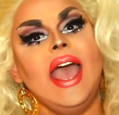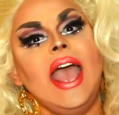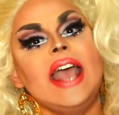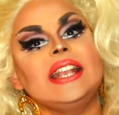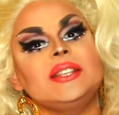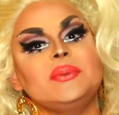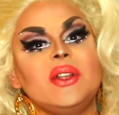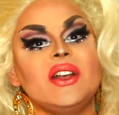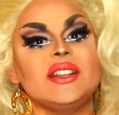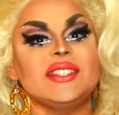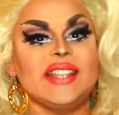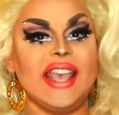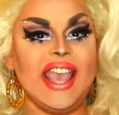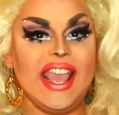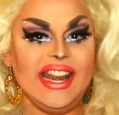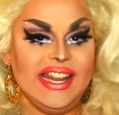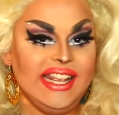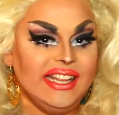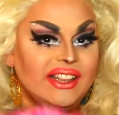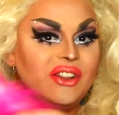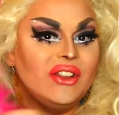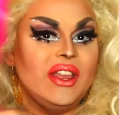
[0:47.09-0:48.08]
as well as
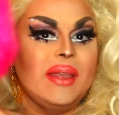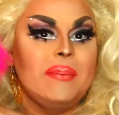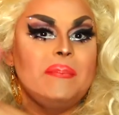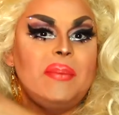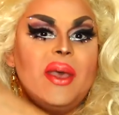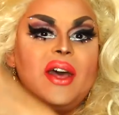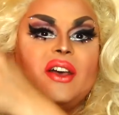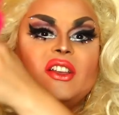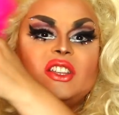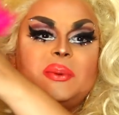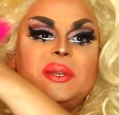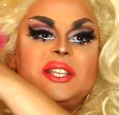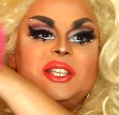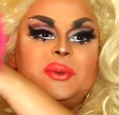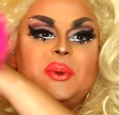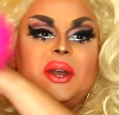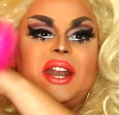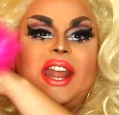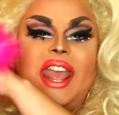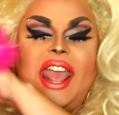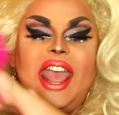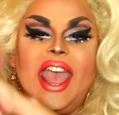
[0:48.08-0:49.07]
any little embellishments you
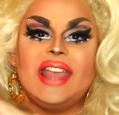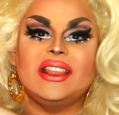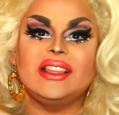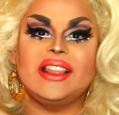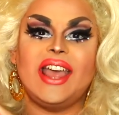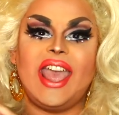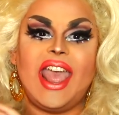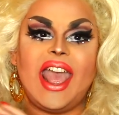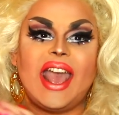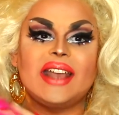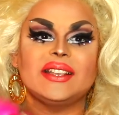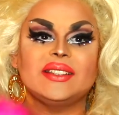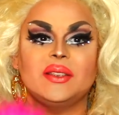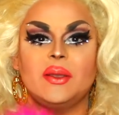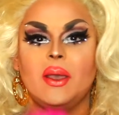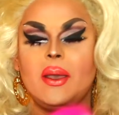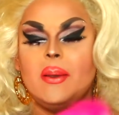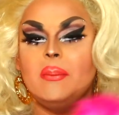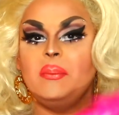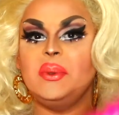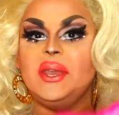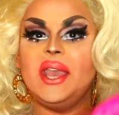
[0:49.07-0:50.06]
wanna add last,
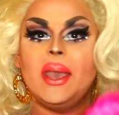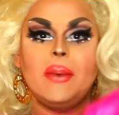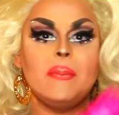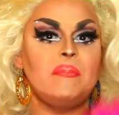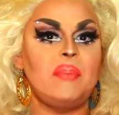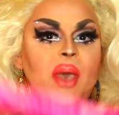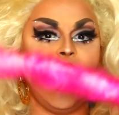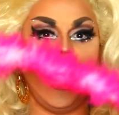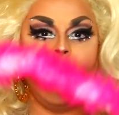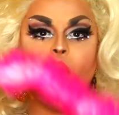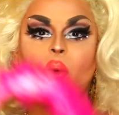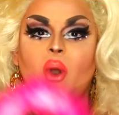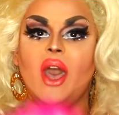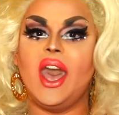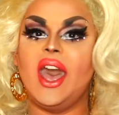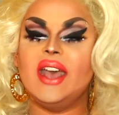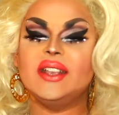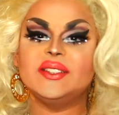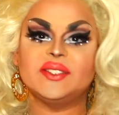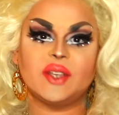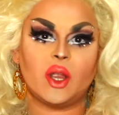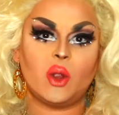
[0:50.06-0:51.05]
be it
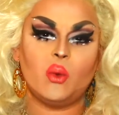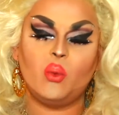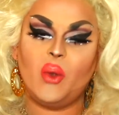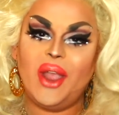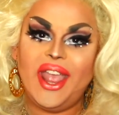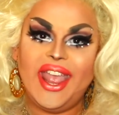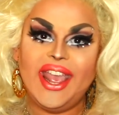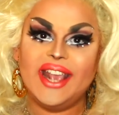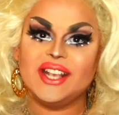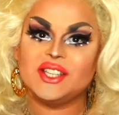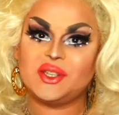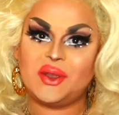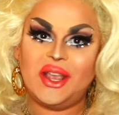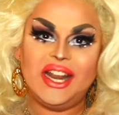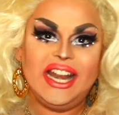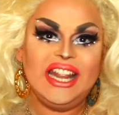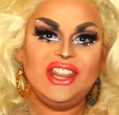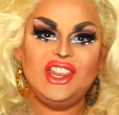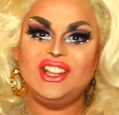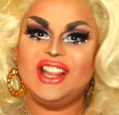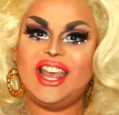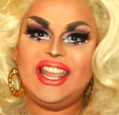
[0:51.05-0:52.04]
boas or wigs or
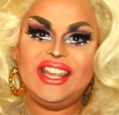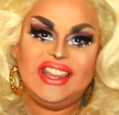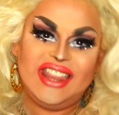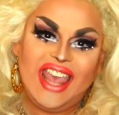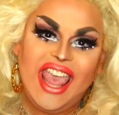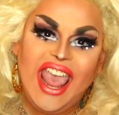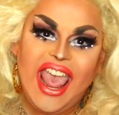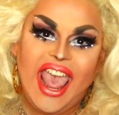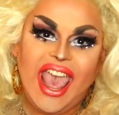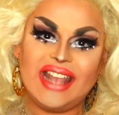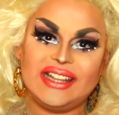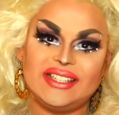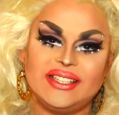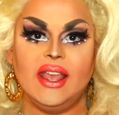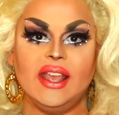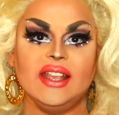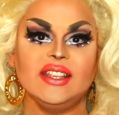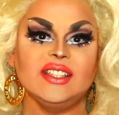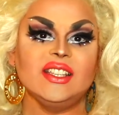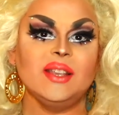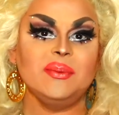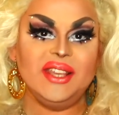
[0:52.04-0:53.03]
anything like that
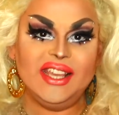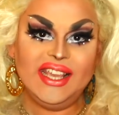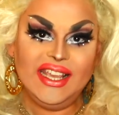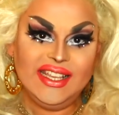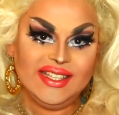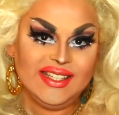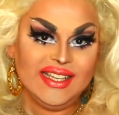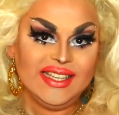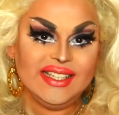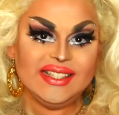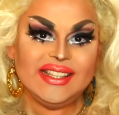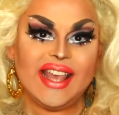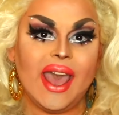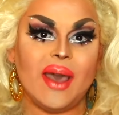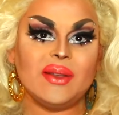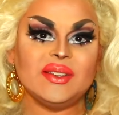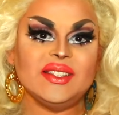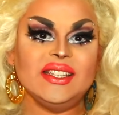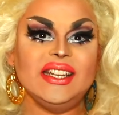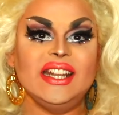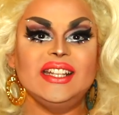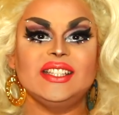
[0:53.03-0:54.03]
some
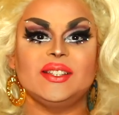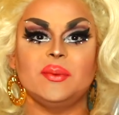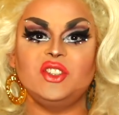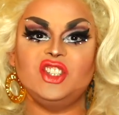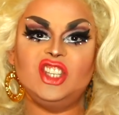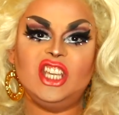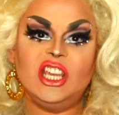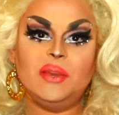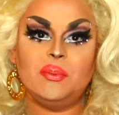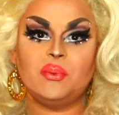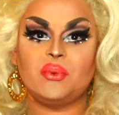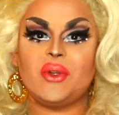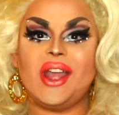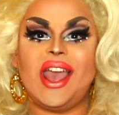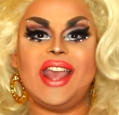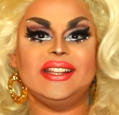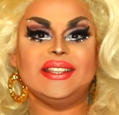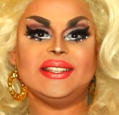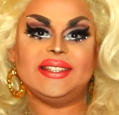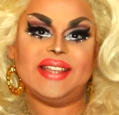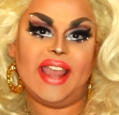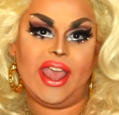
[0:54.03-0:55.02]
E6000 and some cheap
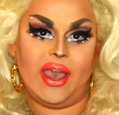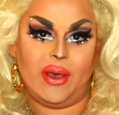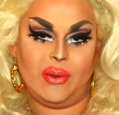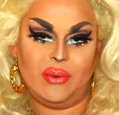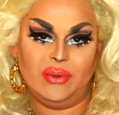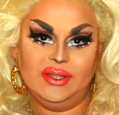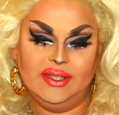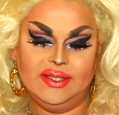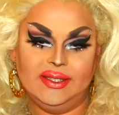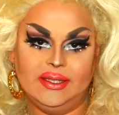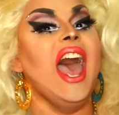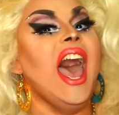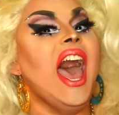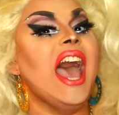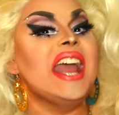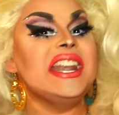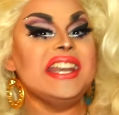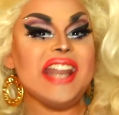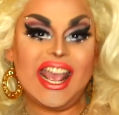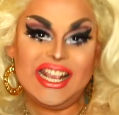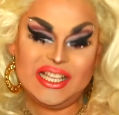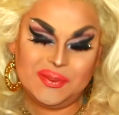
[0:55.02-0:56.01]
rhinestones,
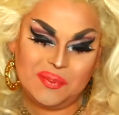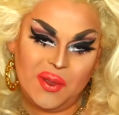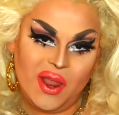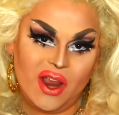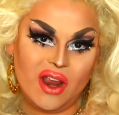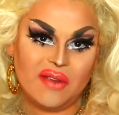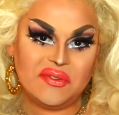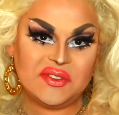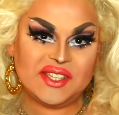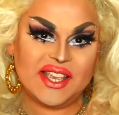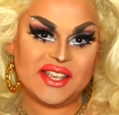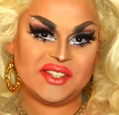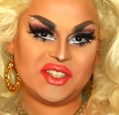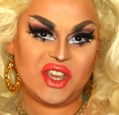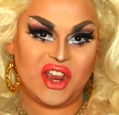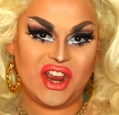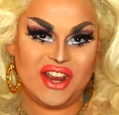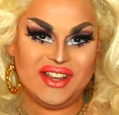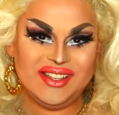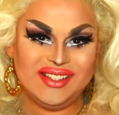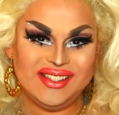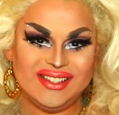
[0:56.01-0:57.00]
a nice pair of
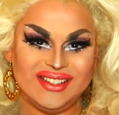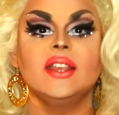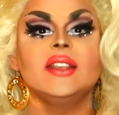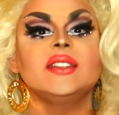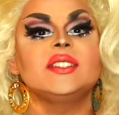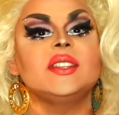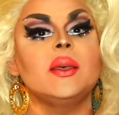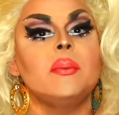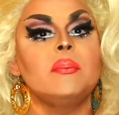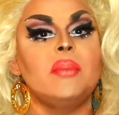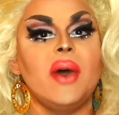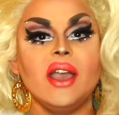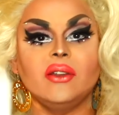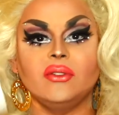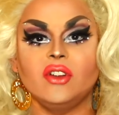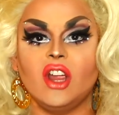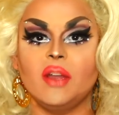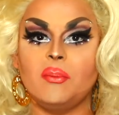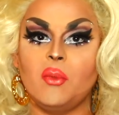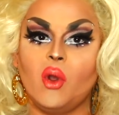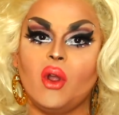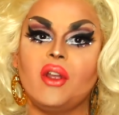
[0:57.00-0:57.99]
scissors, some
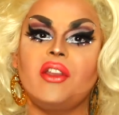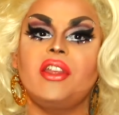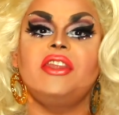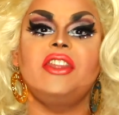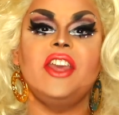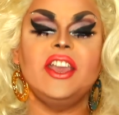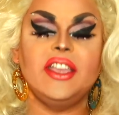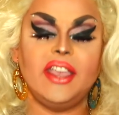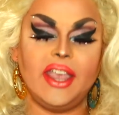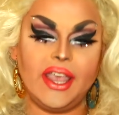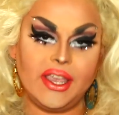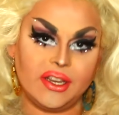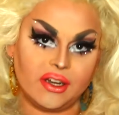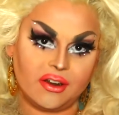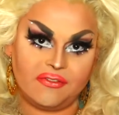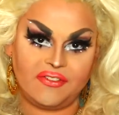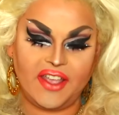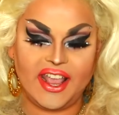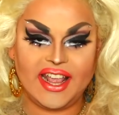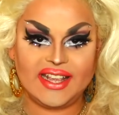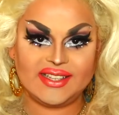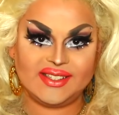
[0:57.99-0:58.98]
buckram or thick
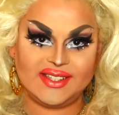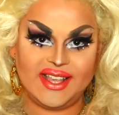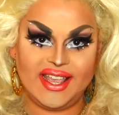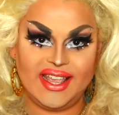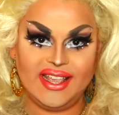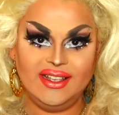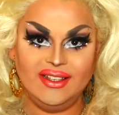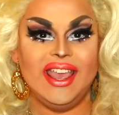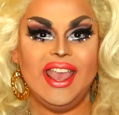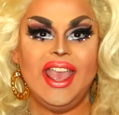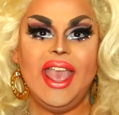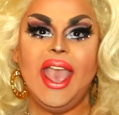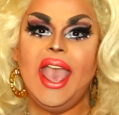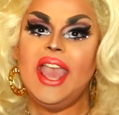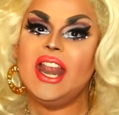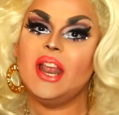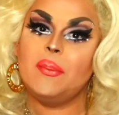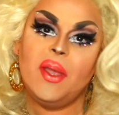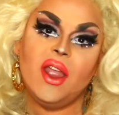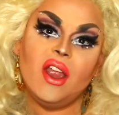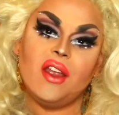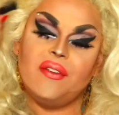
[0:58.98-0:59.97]
interfacing,
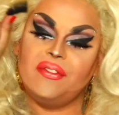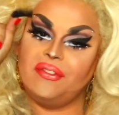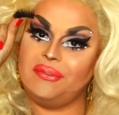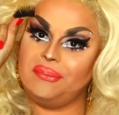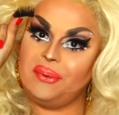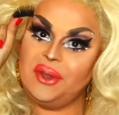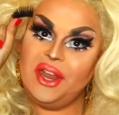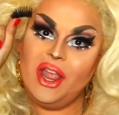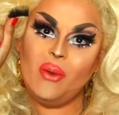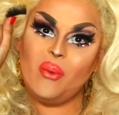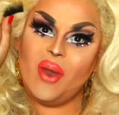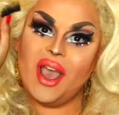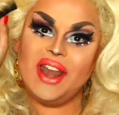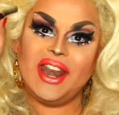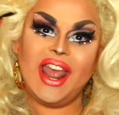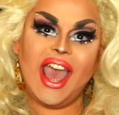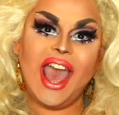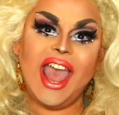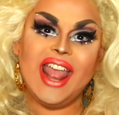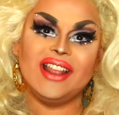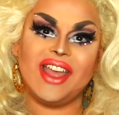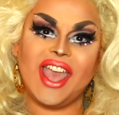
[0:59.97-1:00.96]
and a pair of 301
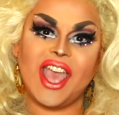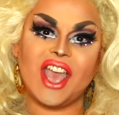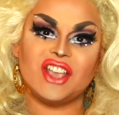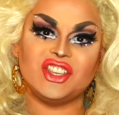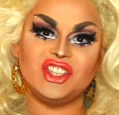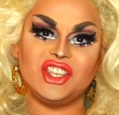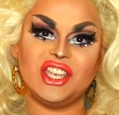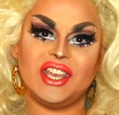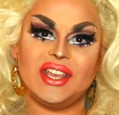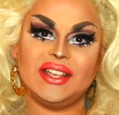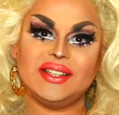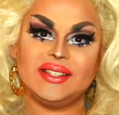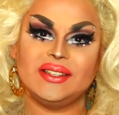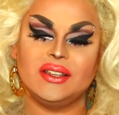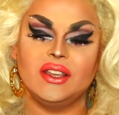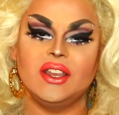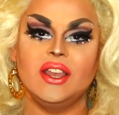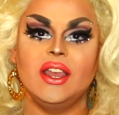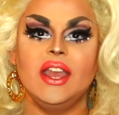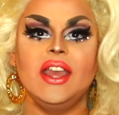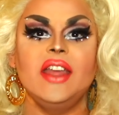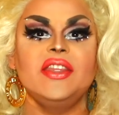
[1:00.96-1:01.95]
eyelashes.
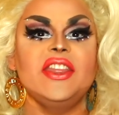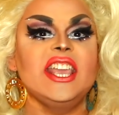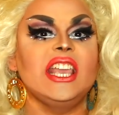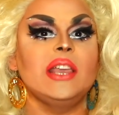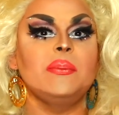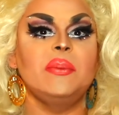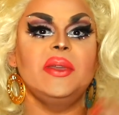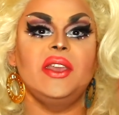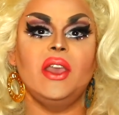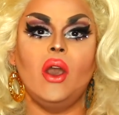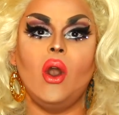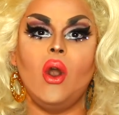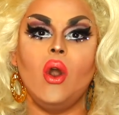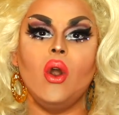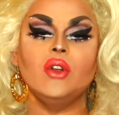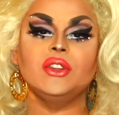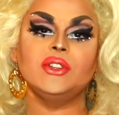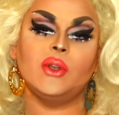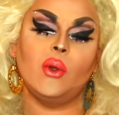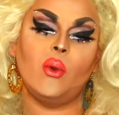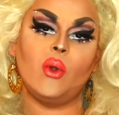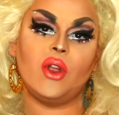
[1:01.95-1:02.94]
They could be
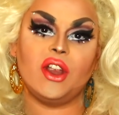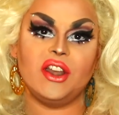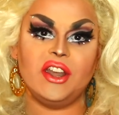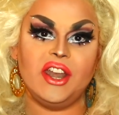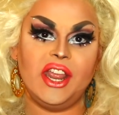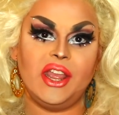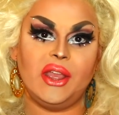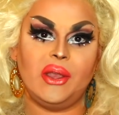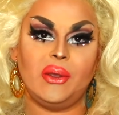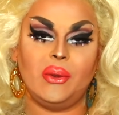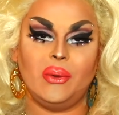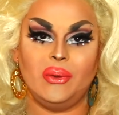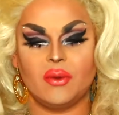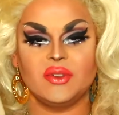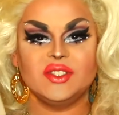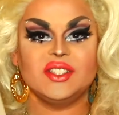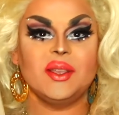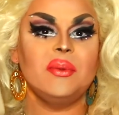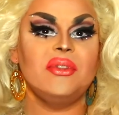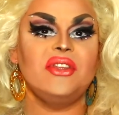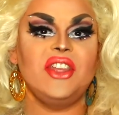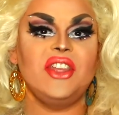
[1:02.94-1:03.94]
old or new. Some